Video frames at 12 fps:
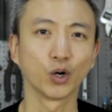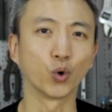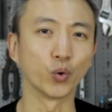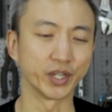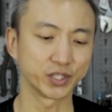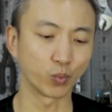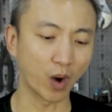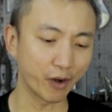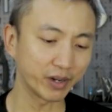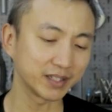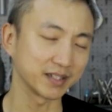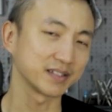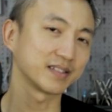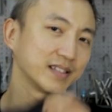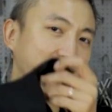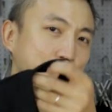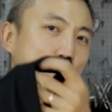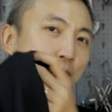who is wearing the
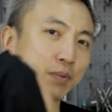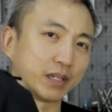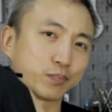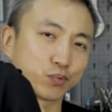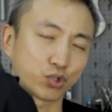same bib